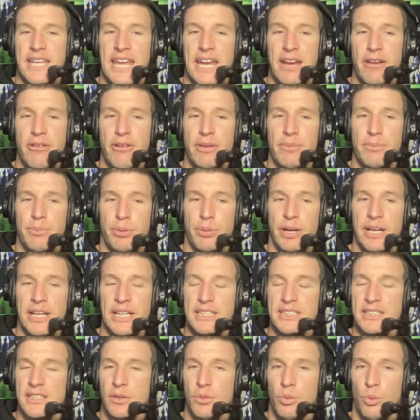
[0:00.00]
Kieran
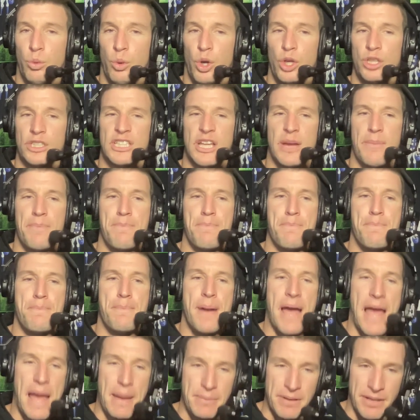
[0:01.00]
Briggs was
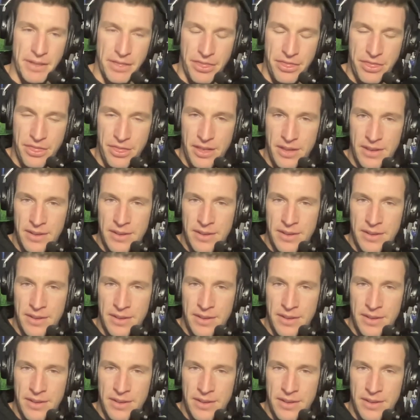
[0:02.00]
mammoth.